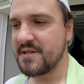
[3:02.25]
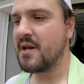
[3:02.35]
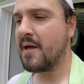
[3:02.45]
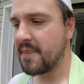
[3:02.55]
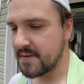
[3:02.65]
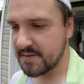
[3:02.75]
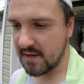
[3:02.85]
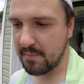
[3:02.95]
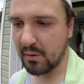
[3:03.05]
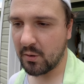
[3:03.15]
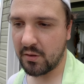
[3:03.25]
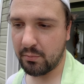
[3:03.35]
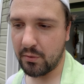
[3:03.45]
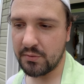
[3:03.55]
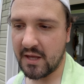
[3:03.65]
It's not the same part of
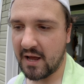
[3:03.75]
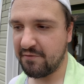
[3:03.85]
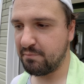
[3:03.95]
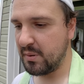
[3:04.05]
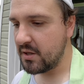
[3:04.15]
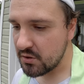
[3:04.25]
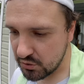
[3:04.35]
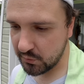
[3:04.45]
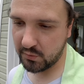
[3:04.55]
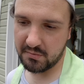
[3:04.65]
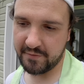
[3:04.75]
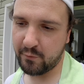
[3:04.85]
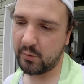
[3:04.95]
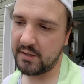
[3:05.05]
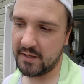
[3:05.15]
the road that I've been doing my
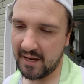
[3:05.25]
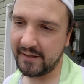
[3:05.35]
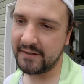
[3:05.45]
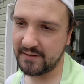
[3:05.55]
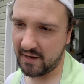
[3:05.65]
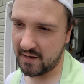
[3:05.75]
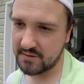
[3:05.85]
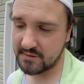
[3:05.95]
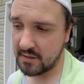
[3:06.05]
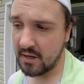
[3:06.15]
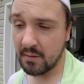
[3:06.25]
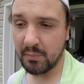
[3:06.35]
40 to 80 test,